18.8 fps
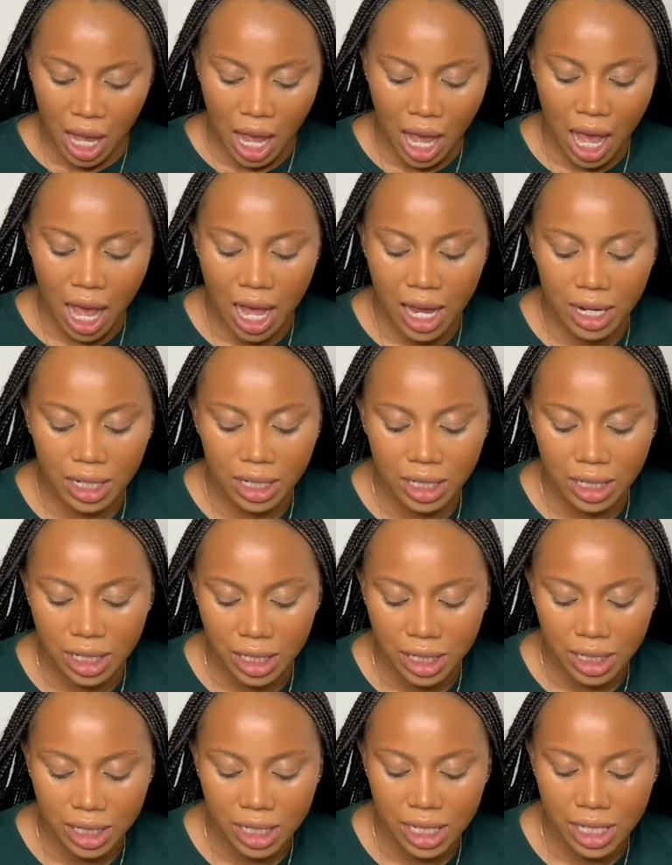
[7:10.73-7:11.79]
and
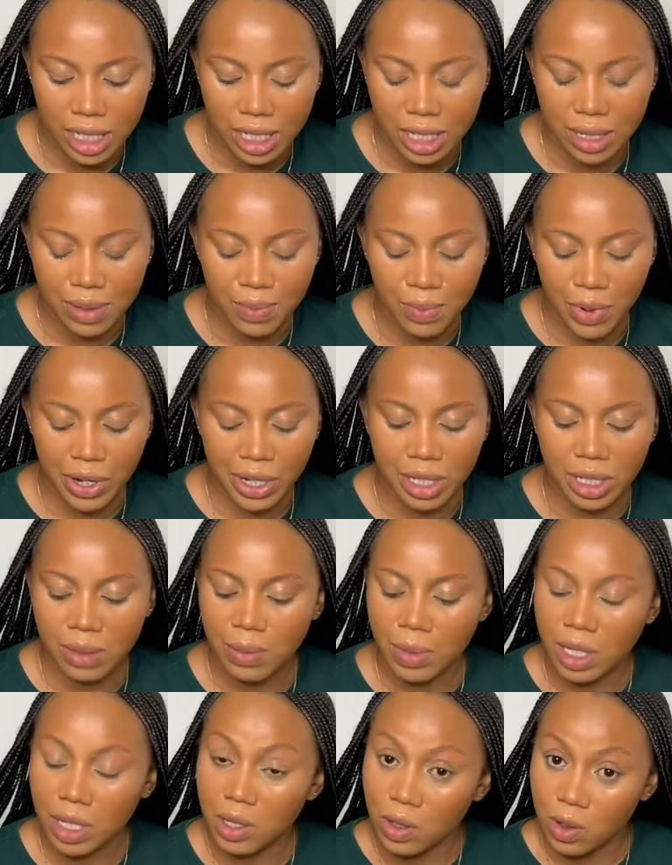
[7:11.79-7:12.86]
this brings
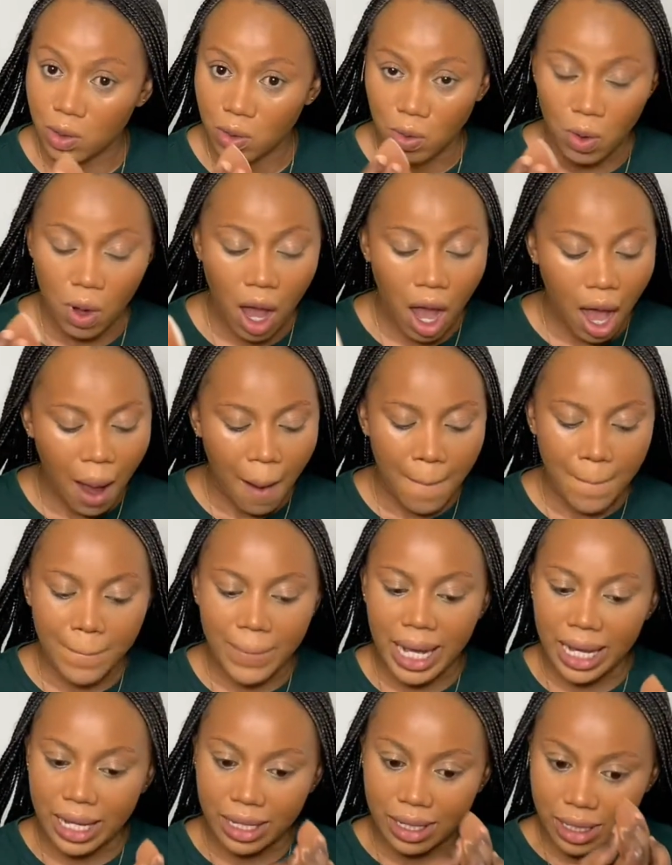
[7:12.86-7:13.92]
me to
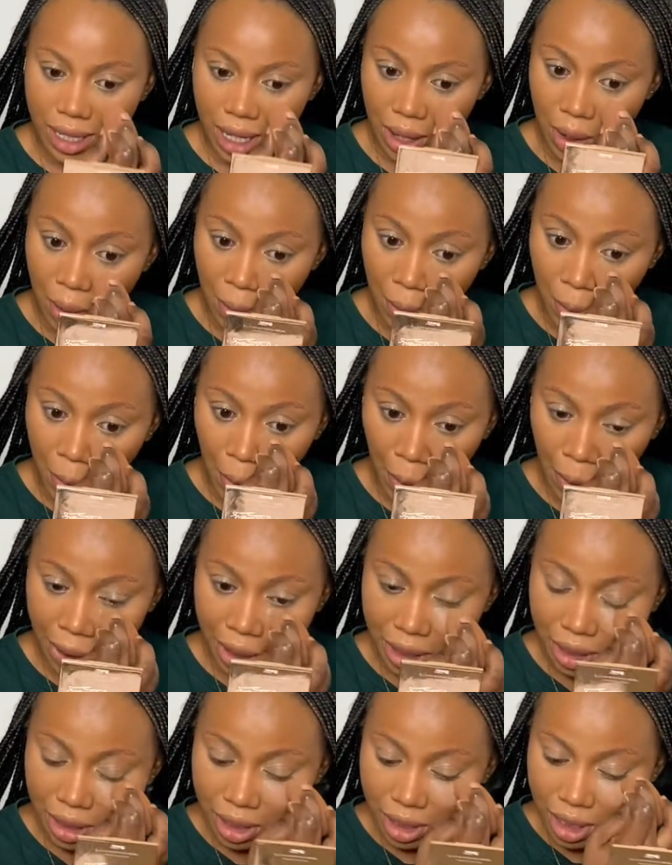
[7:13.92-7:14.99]
my second point,